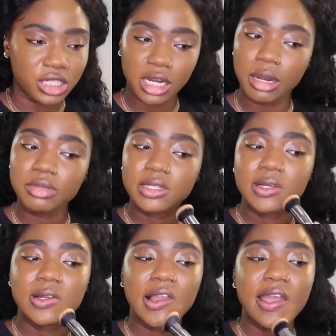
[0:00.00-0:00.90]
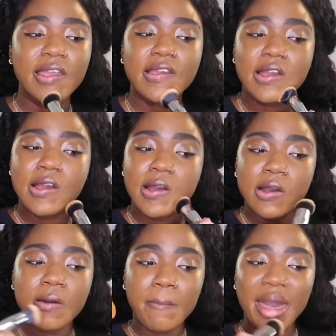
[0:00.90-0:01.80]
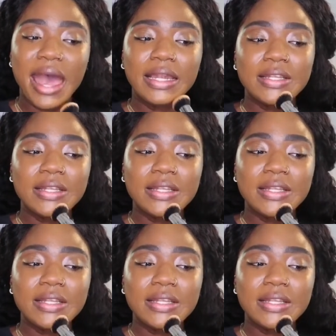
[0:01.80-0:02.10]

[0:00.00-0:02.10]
and then I'm just gonna like pat the